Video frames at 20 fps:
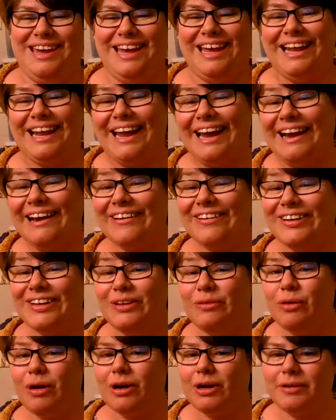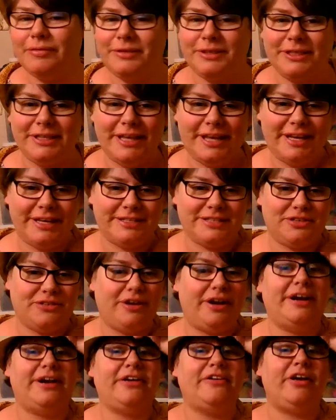Hello and welcome to the It's
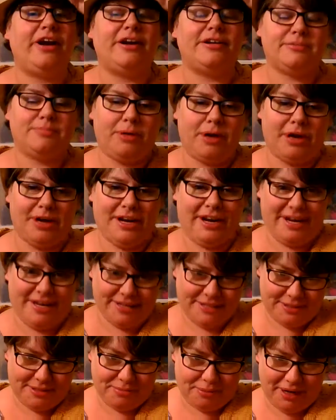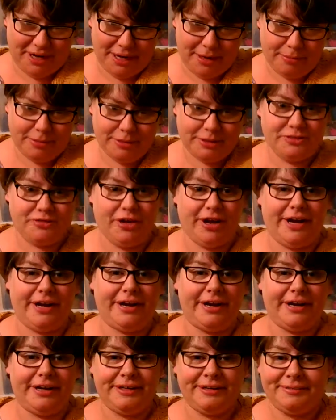Raining Crafts podcast. My name is
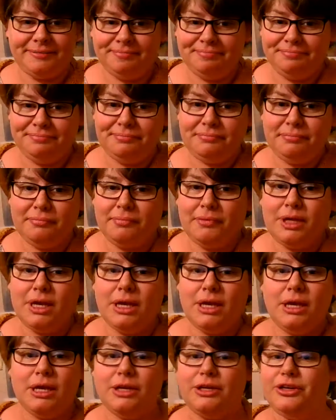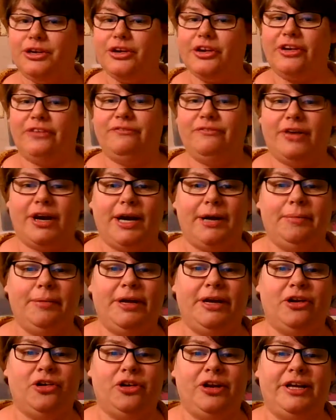Raina. You can find
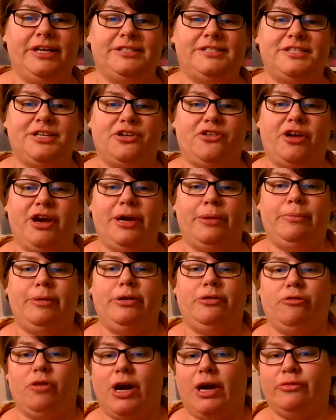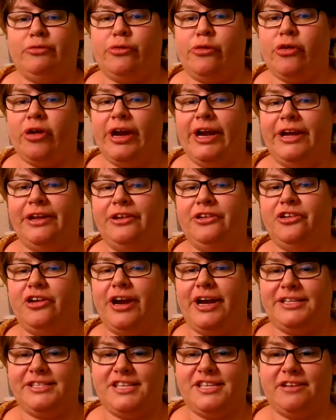me on Instagram and Ravelry under
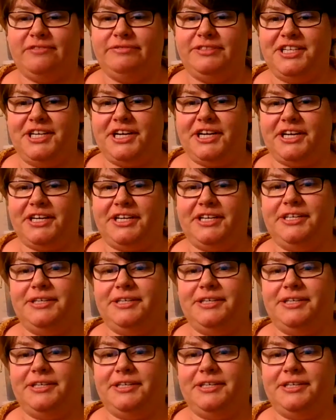SF Chick.